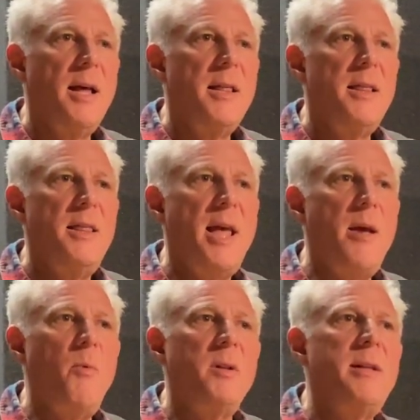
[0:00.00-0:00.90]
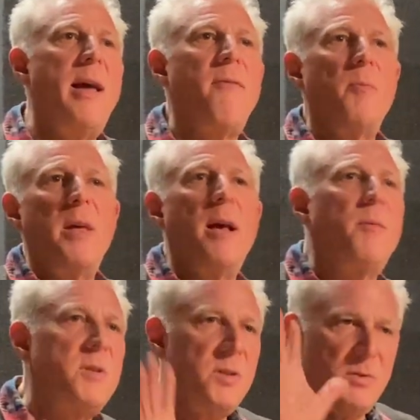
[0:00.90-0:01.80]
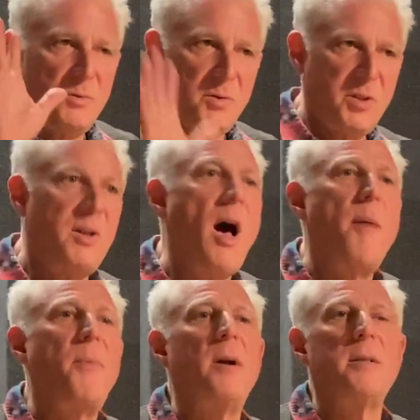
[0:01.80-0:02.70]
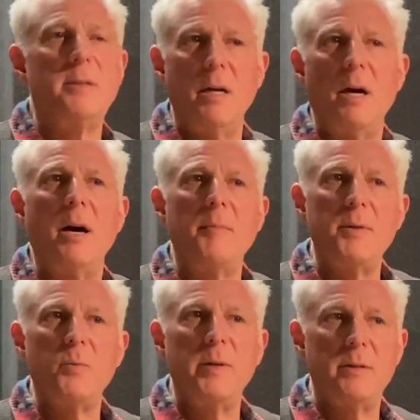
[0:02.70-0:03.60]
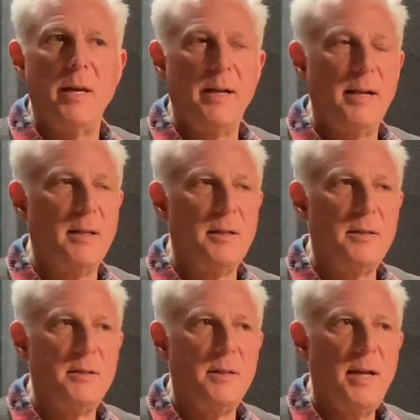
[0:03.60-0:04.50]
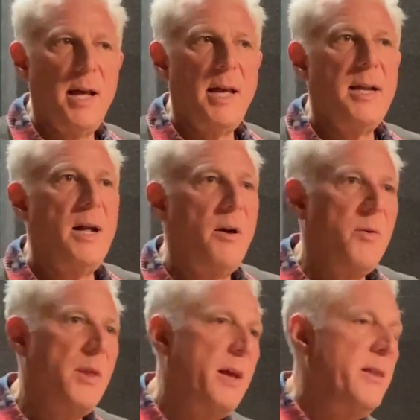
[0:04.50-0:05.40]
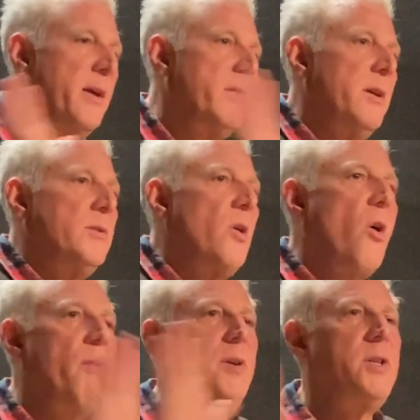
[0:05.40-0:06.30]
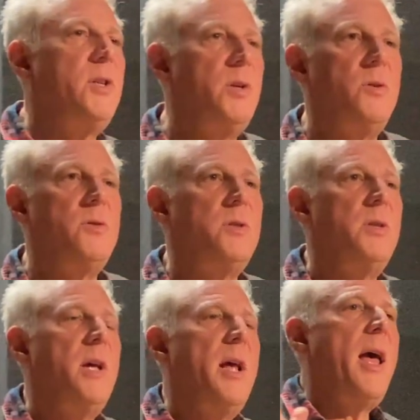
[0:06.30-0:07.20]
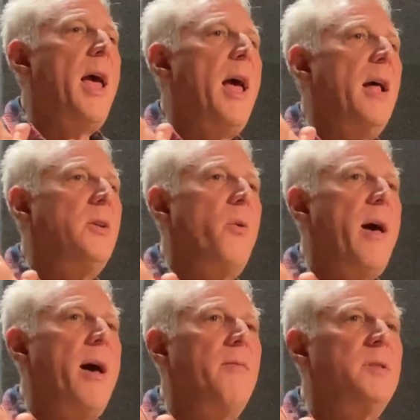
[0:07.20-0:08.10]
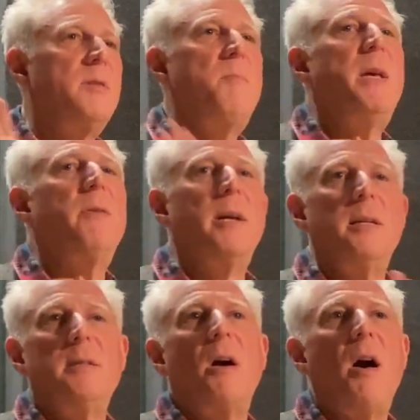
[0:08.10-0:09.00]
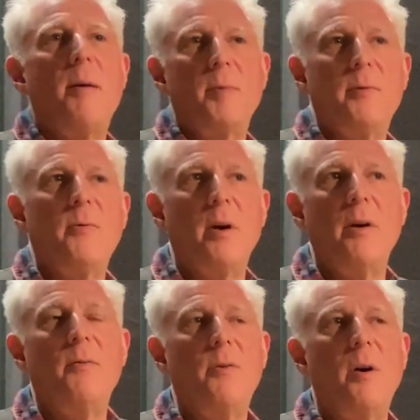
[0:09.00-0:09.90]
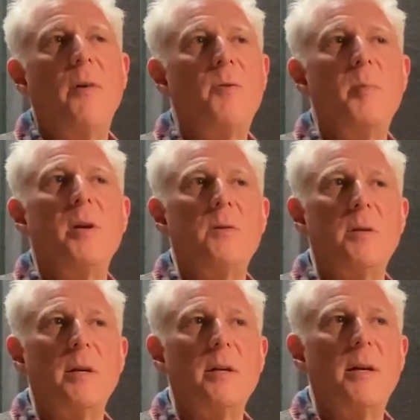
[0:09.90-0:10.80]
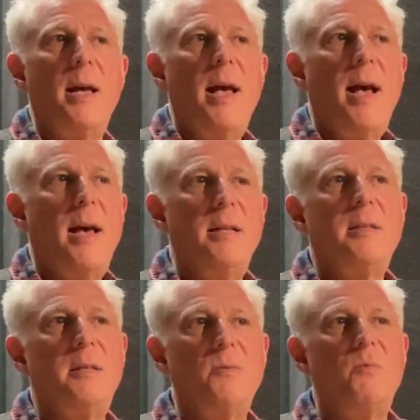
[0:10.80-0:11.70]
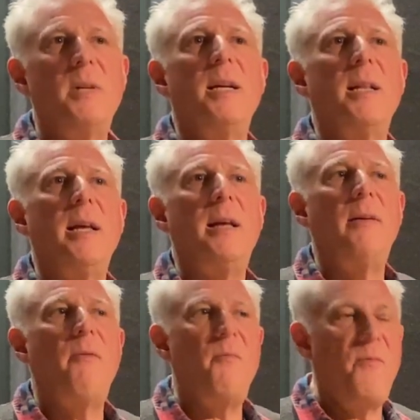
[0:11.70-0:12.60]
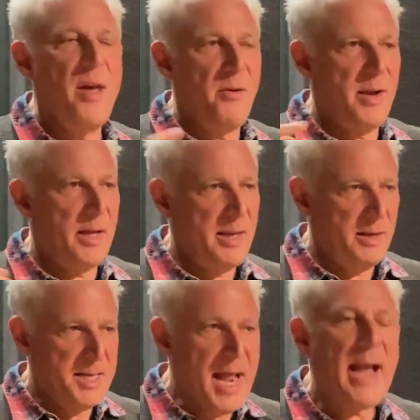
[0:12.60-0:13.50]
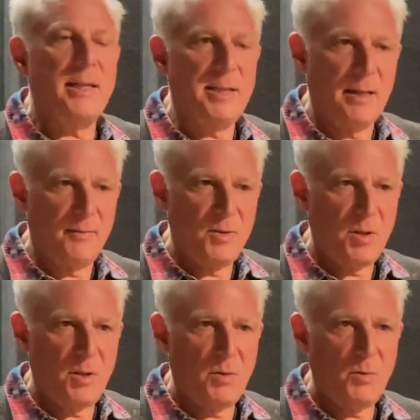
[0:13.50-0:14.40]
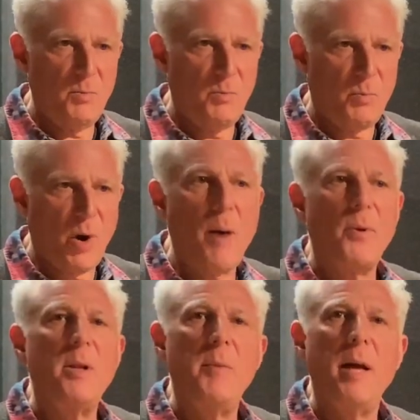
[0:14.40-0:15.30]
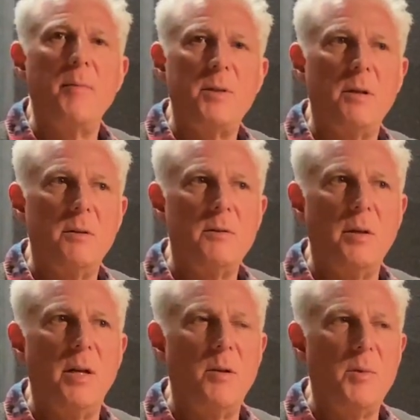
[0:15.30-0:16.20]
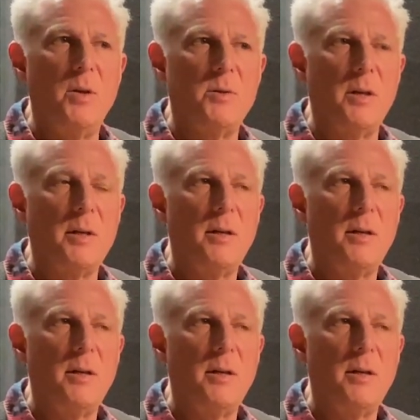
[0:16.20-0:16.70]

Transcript: they will never be able to stop on a dime, as we say in English. You know, there's overshoot, and you have smearing in time of the music. And this is really very negative to properly be able to hear music.